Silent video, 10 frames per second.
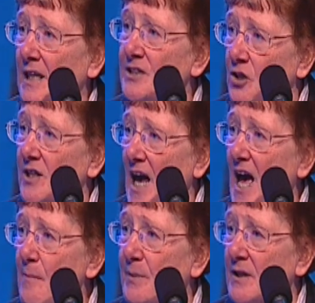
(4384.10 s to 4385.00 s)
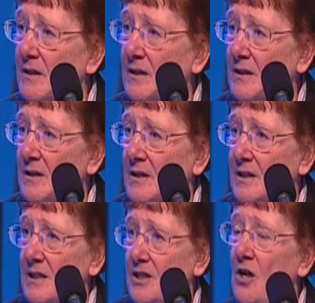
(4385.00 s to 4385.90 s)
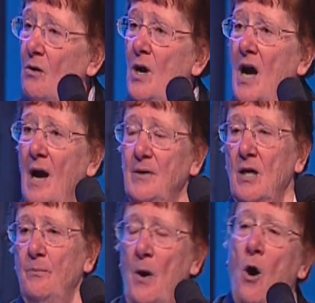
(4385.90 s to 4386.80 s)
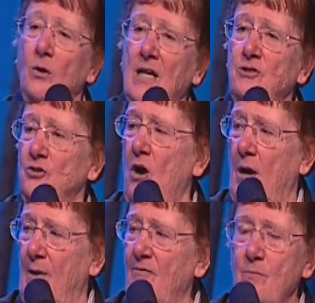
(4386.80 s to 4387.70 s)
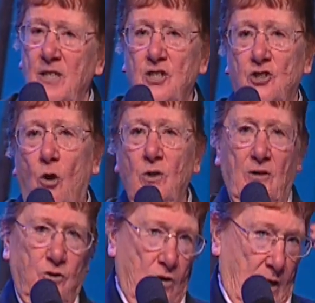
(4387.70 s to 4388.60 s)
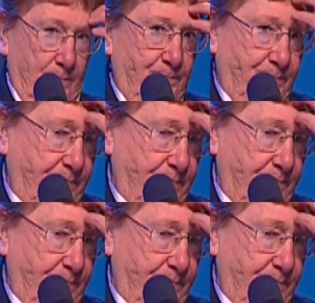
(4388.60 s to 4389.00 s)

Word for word: It's going to happen. You know? I mean, hold out your arm. Everybody just hold out your arm.